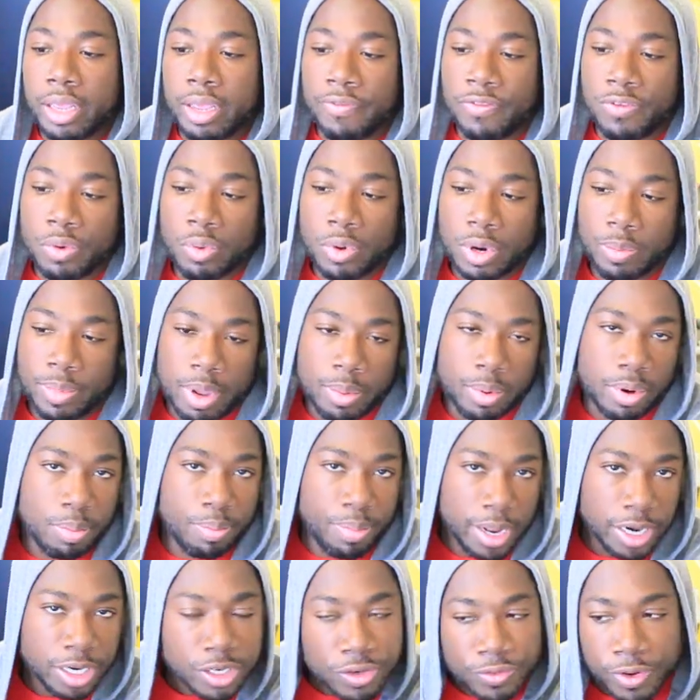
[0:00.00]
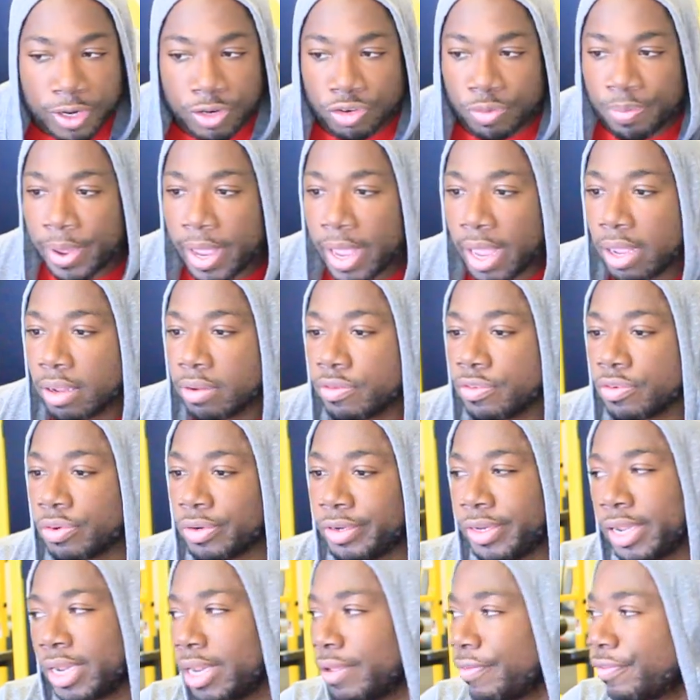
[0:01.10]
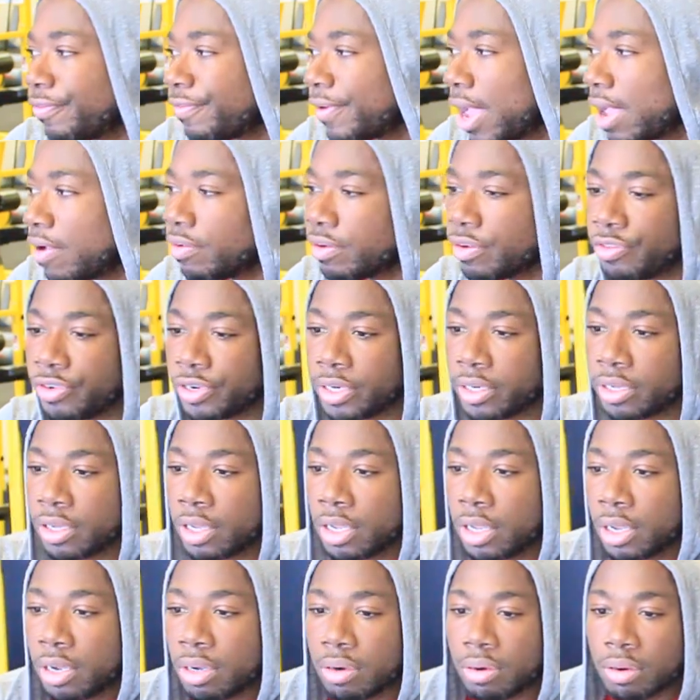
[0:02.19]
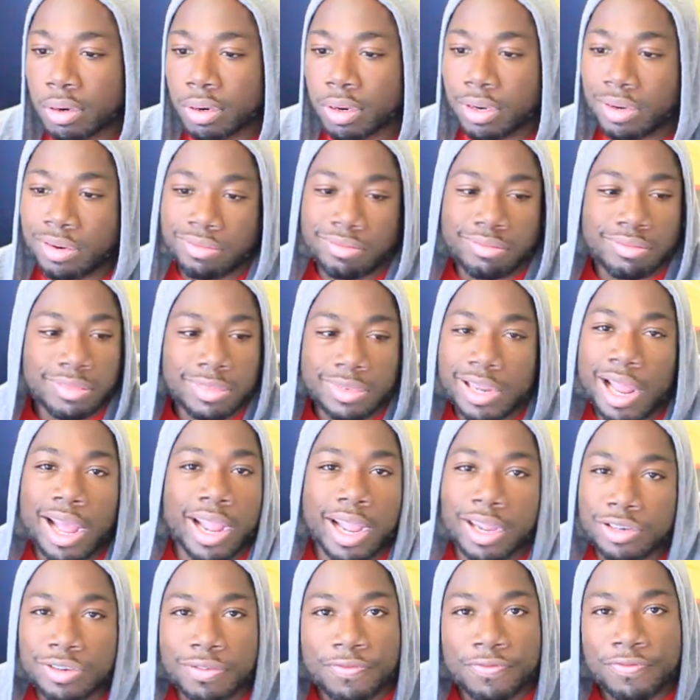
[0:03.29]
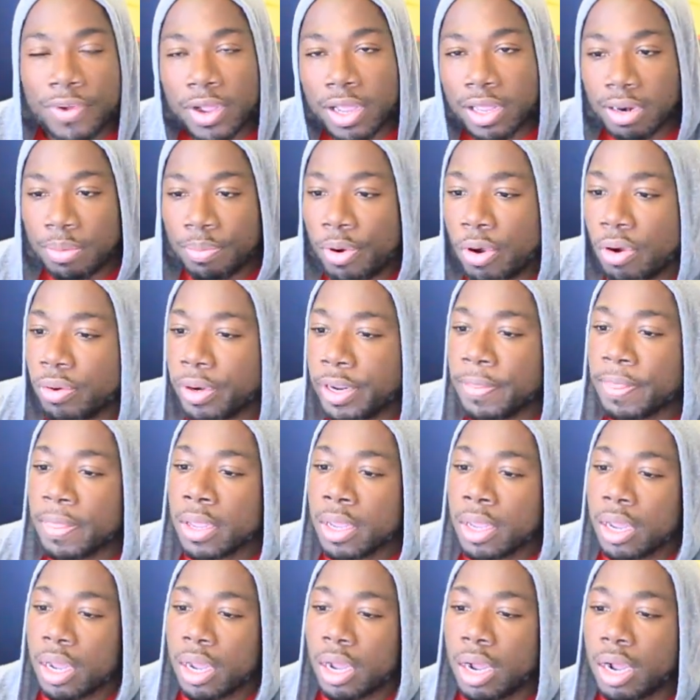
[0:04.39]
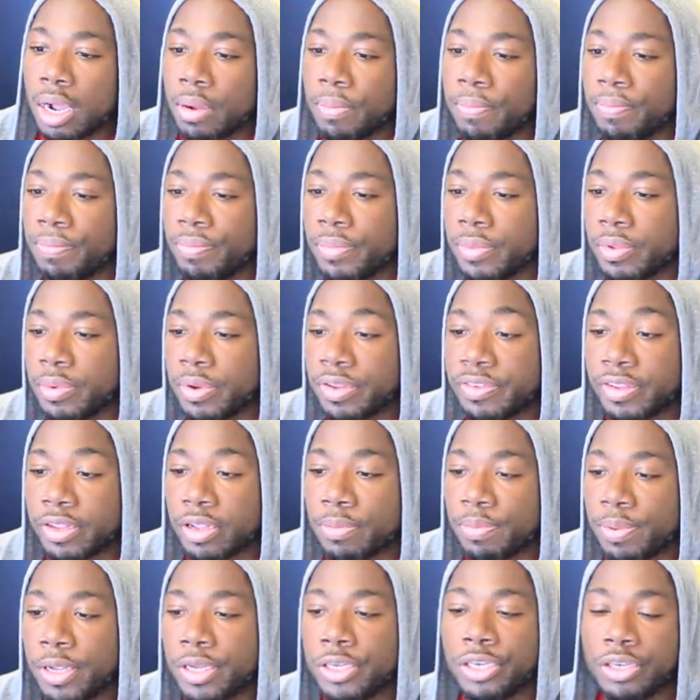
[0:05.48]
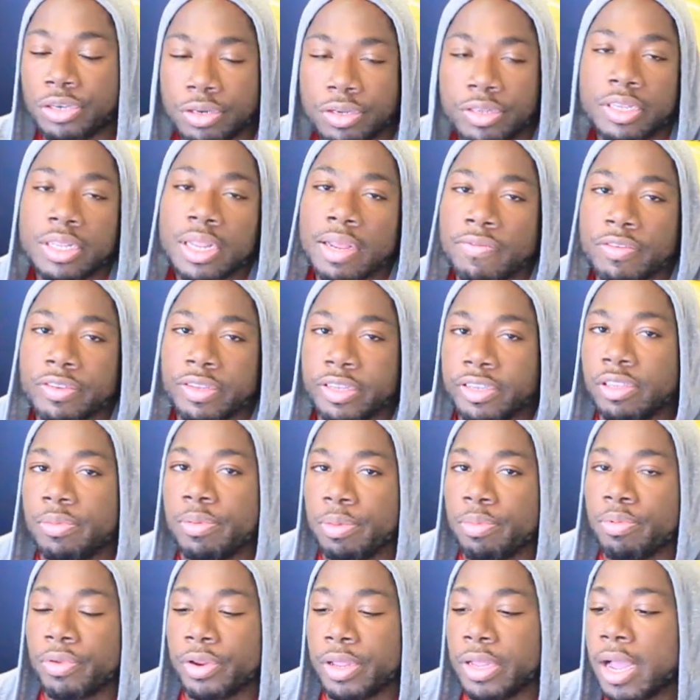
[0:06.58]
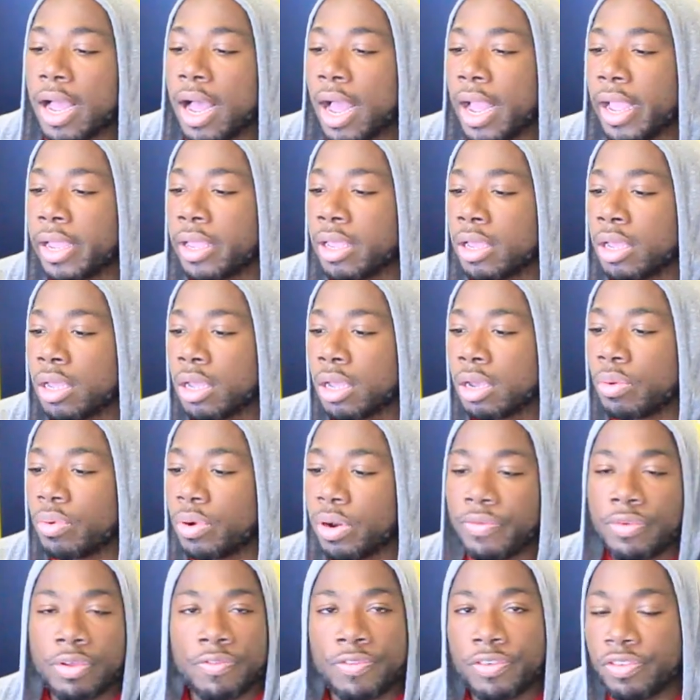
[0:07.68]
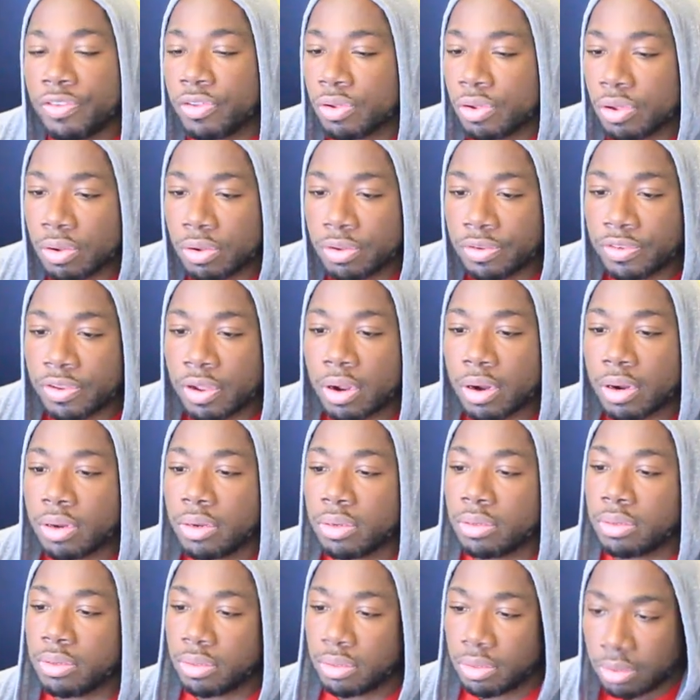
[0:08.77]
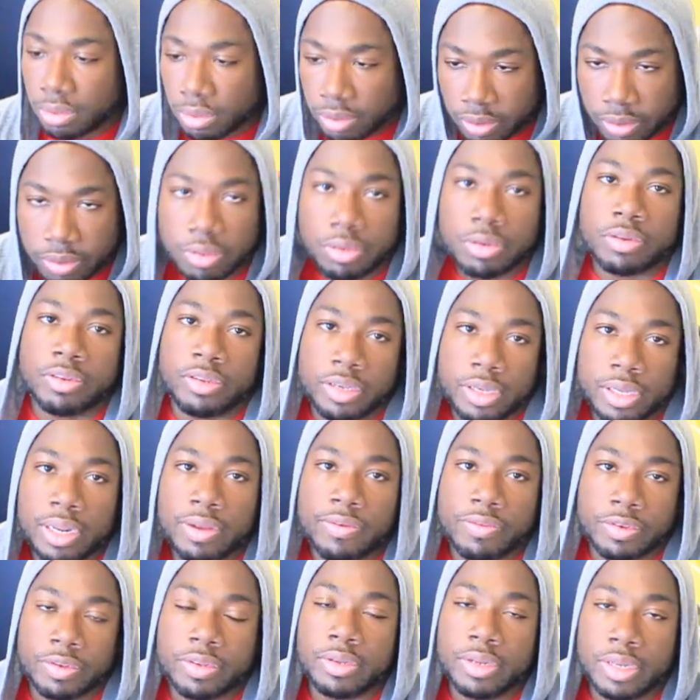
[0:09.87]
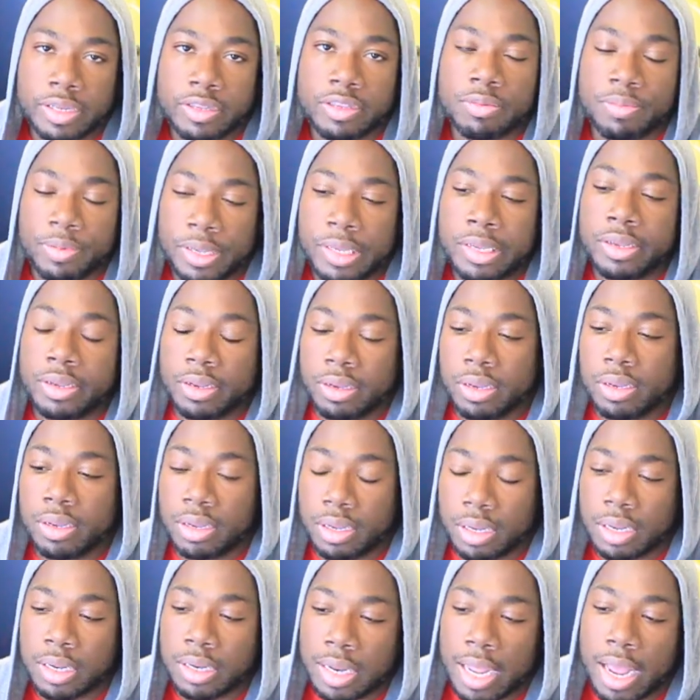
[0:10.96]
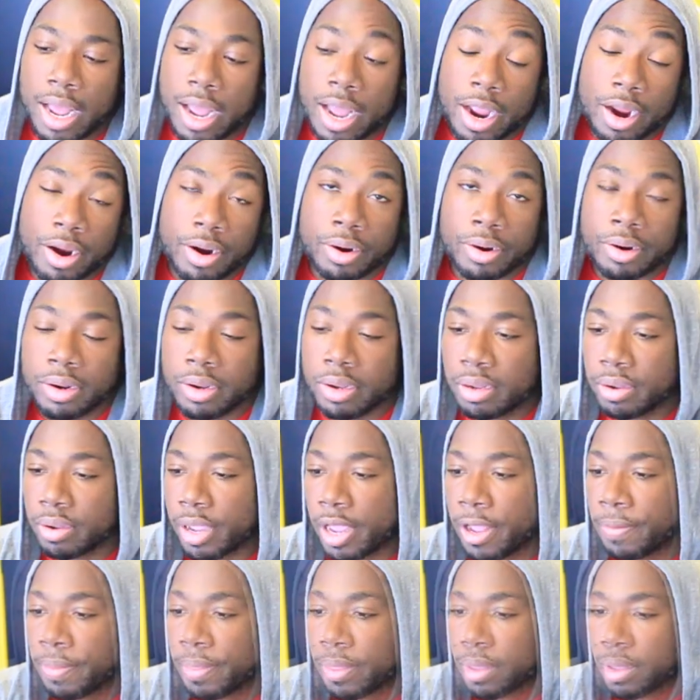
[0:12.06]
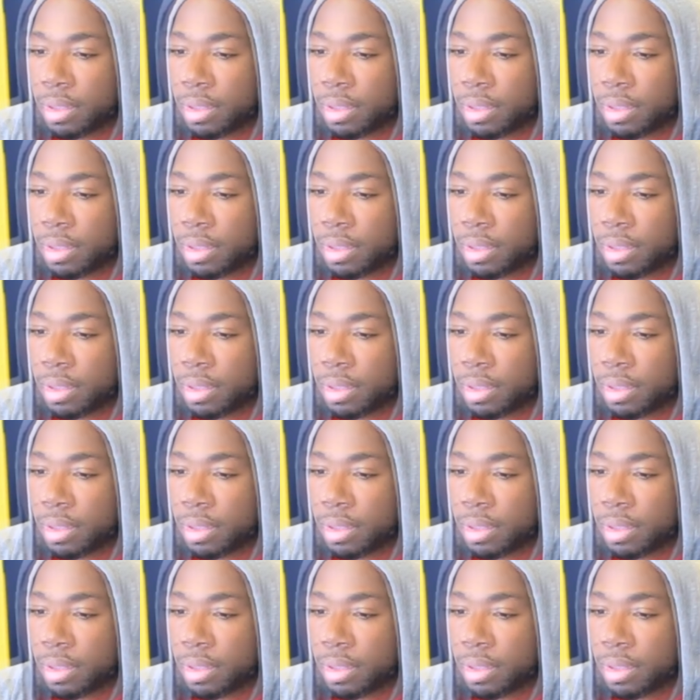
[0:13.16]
if you want to be able to bench 300 pounds, or deadlift 500, or knock out your fucking opponent in a single punch, your T levels need to be pretty high. Whatever your physical goals are, your T levels need to be a lot higher, okay?